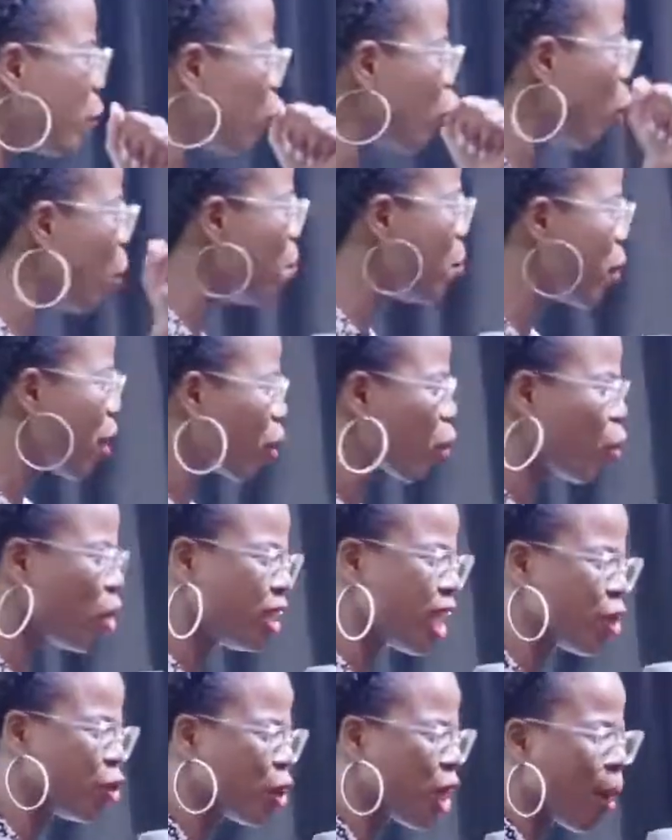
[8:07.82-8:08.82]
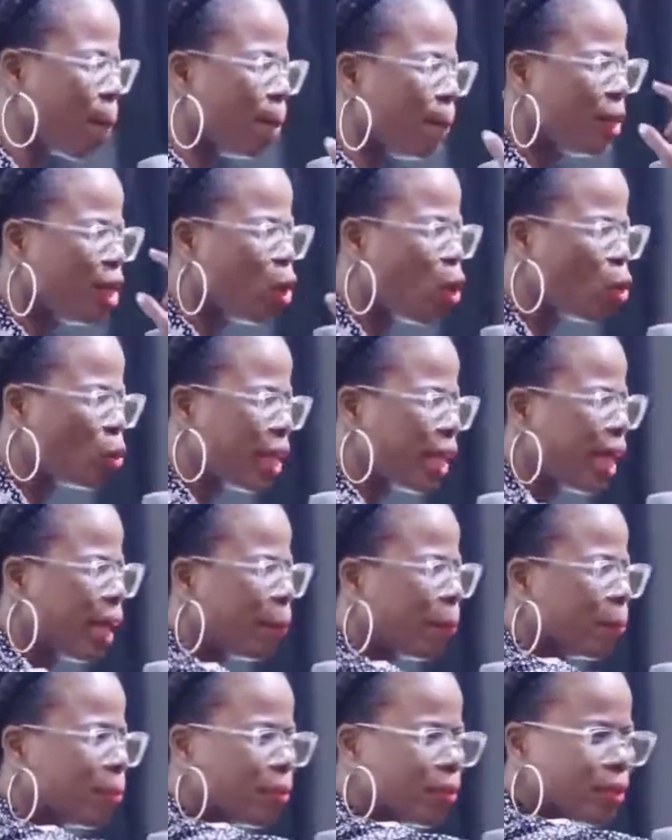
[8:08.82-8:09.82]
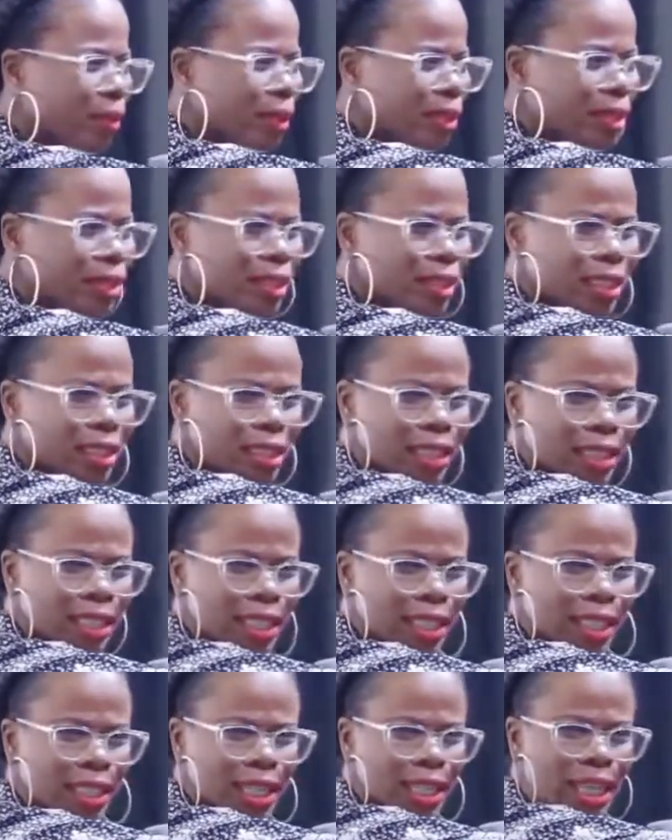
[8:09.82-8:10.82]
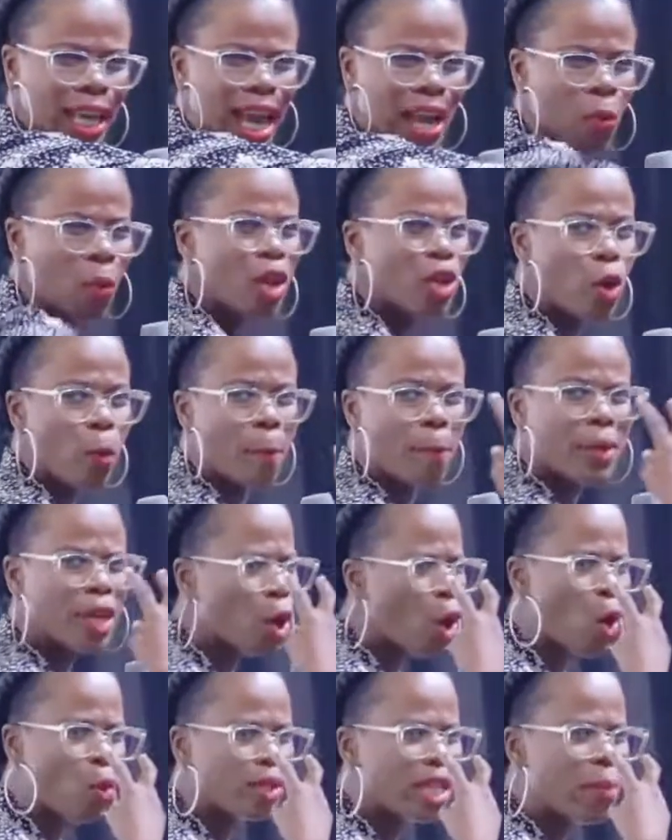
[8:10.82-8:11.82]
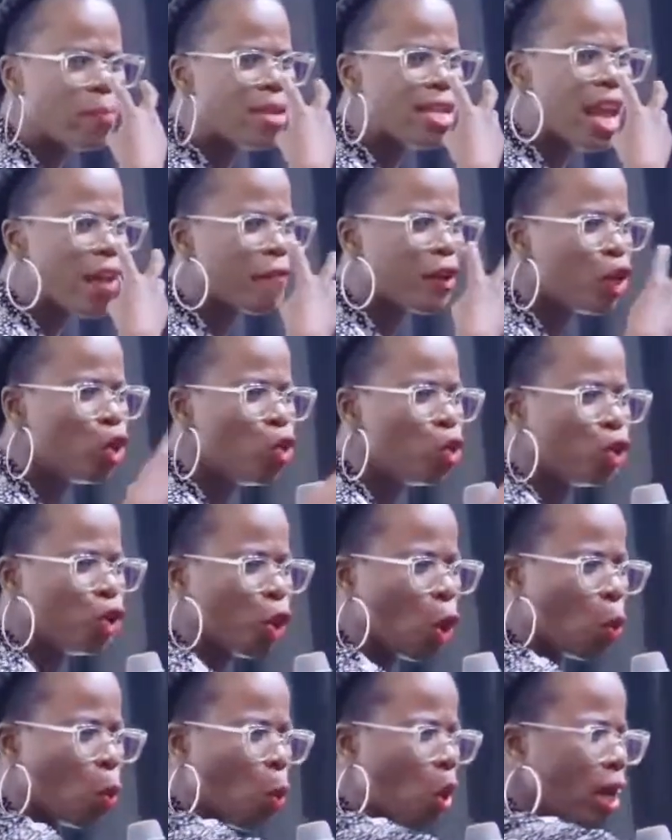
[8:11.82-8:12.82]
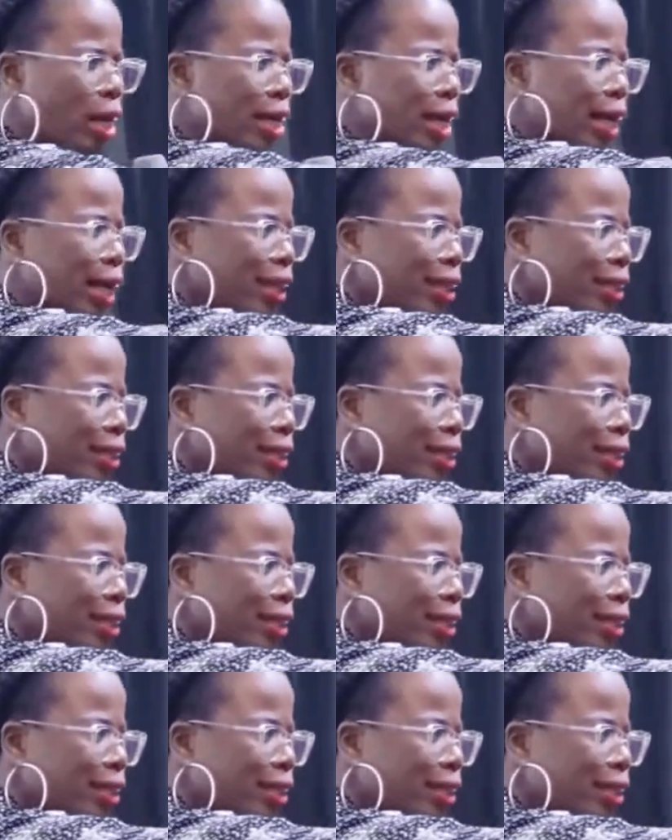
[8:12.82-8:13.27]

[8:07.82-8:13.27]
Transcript: for your miracle is that you can behold him. And when you behold him, never lose your wonder.